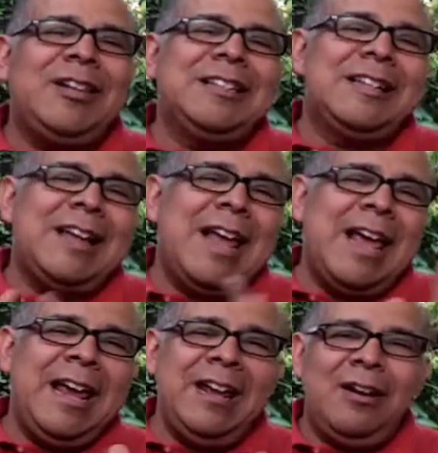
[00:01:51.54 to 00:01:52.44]
a
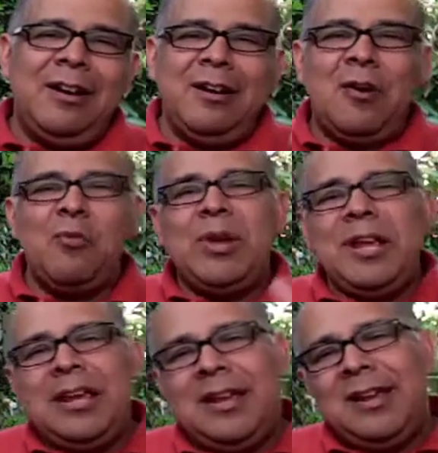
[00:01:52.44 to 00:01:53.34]
day in a
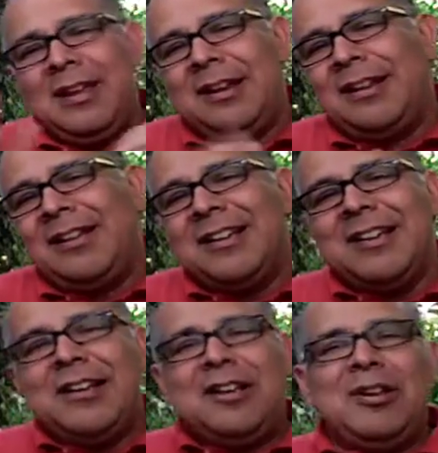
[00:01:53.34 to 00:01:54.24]
week,
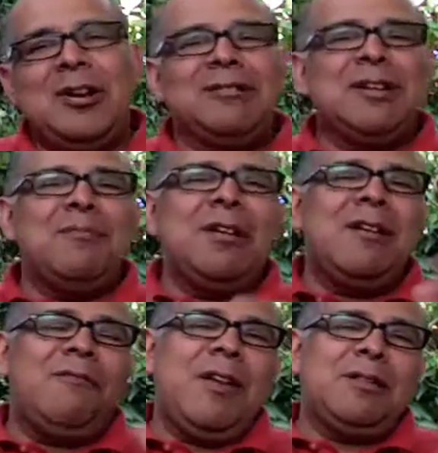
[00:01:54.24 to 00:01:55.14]
and I was going to be a
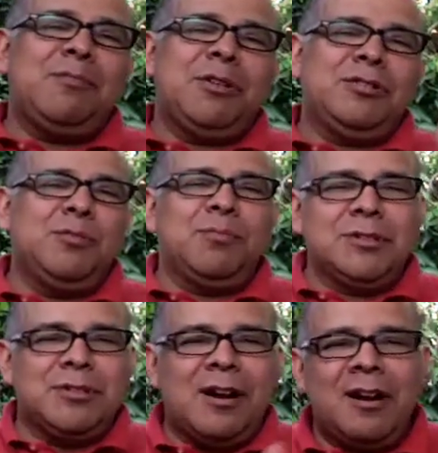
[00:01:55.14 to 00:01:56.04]
Facebook
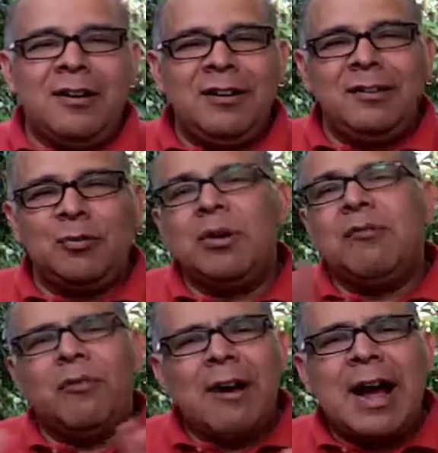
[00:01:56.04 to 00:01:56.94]
superstar in
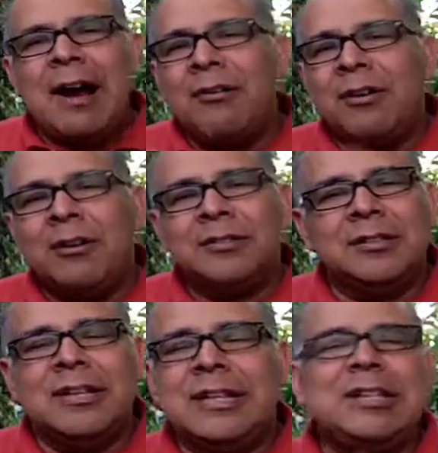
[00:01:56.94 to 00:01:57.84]
24 hours,
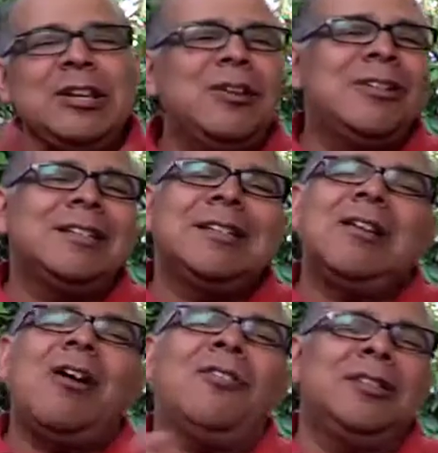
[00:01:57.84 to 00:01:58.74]
and just hit
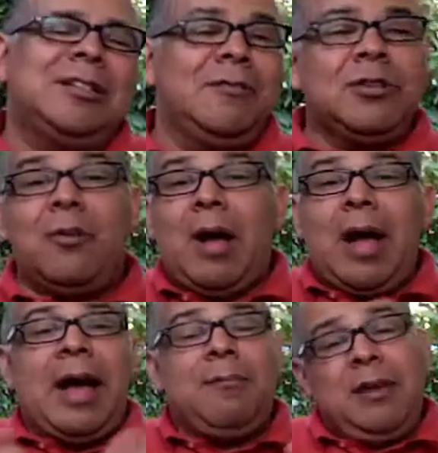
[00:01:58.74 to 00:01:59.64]
all this stuff. So
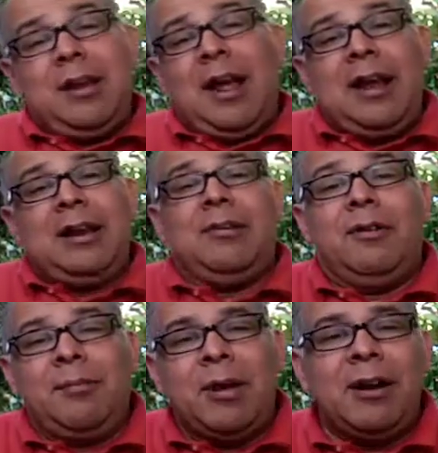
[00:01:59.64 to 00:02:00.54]
I didn't know
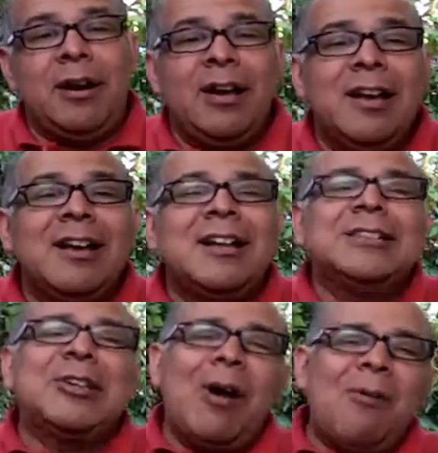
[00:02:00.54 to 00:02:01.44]
any better.
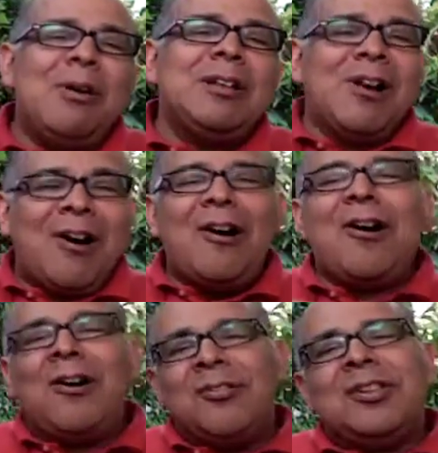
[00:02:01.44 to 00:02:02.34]
So I went to
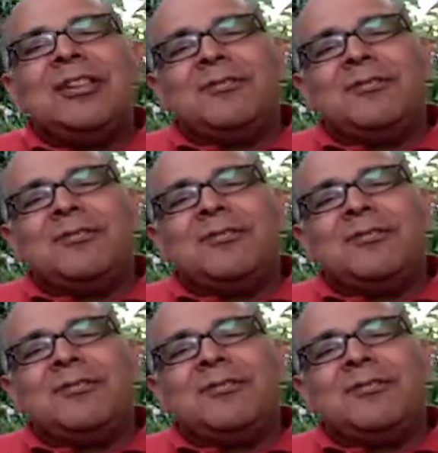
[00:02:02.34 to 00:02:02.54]
all these